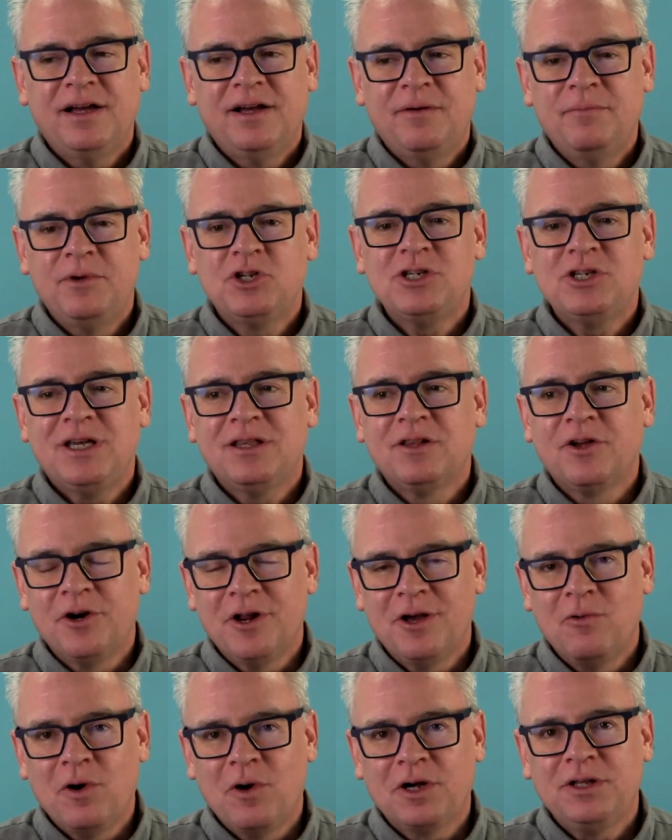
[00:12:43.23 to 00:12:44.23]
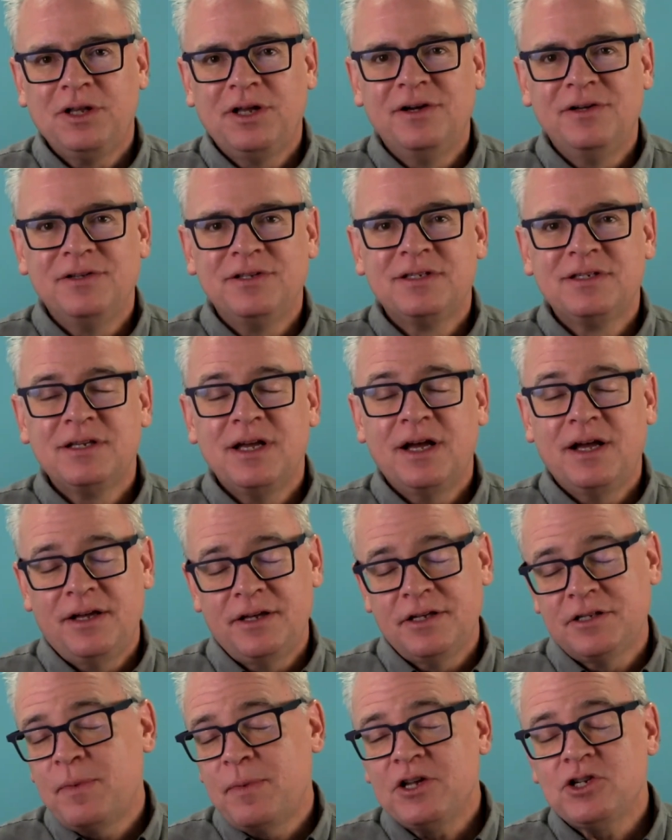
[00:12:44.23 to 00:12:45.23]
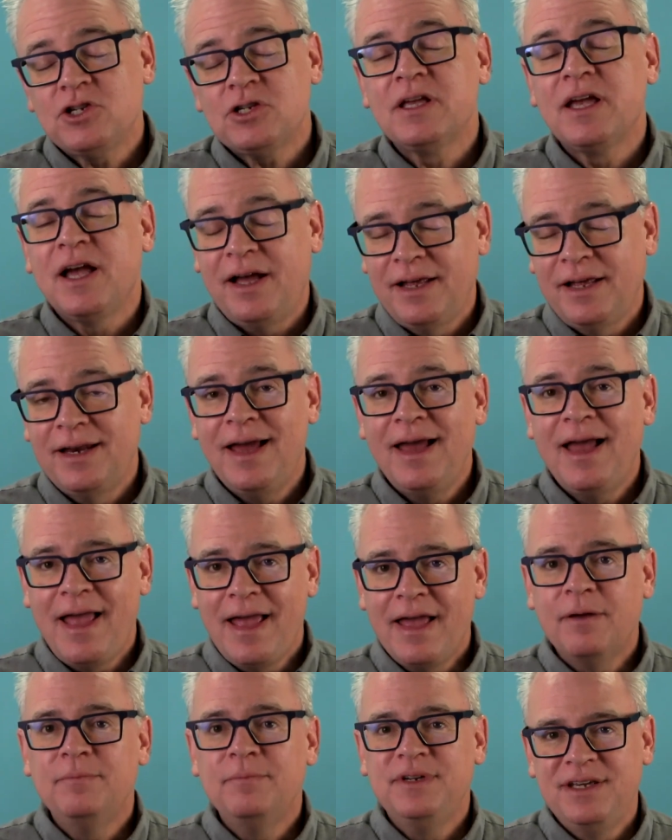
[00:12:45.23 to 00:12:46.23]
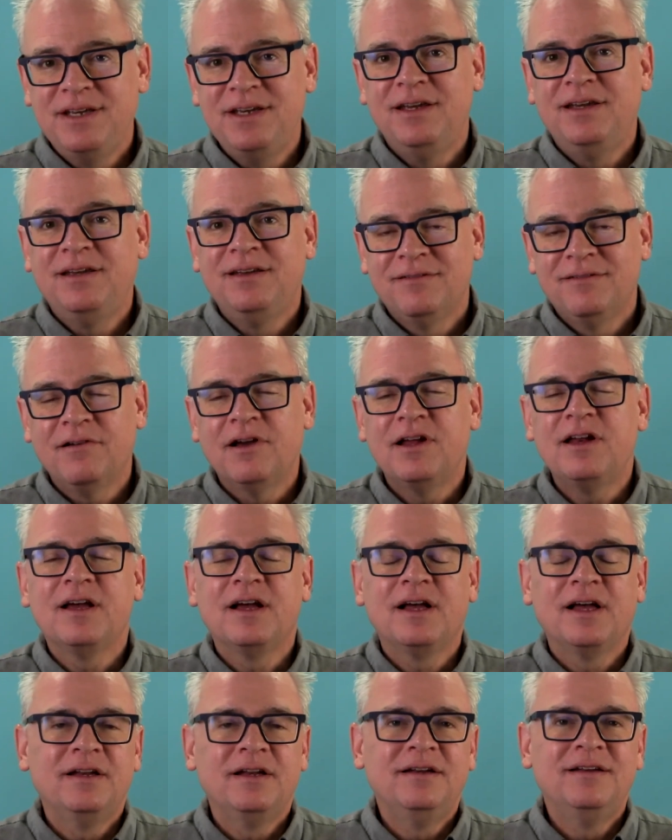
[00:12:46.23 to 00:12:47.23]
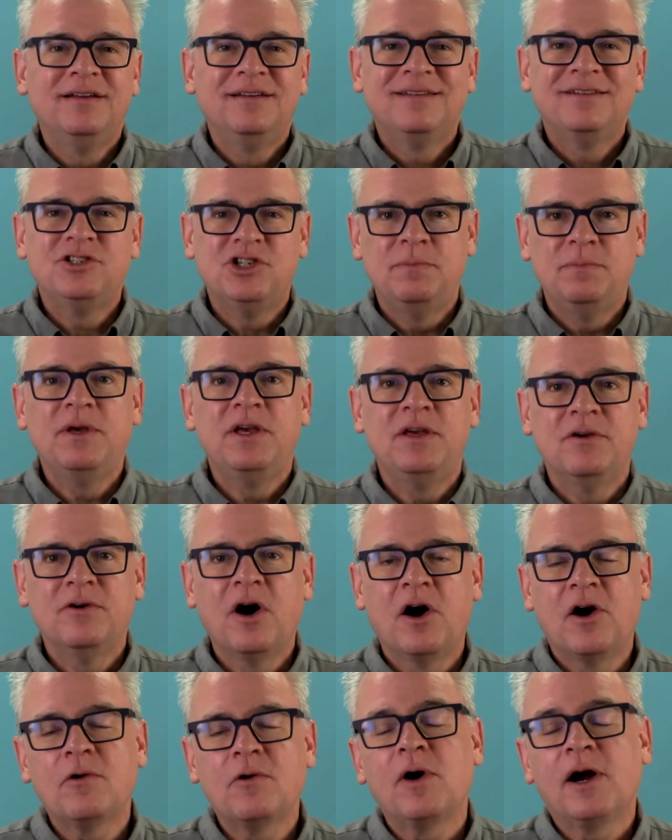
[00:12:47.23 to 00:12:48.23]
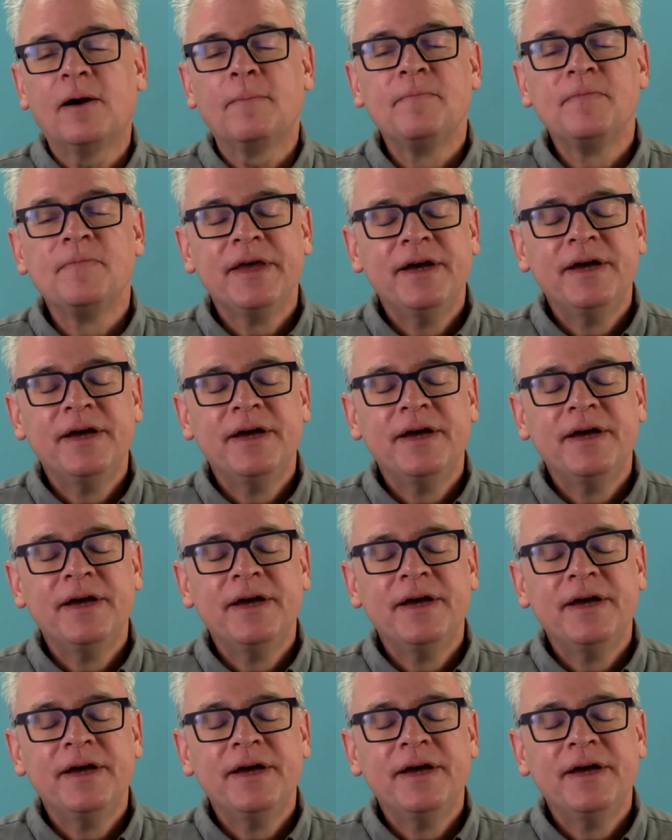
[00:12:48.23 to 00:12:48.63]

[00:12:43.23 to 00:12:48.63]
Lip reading: machine learning workloads, especially on AMD Radeon GPU hardware.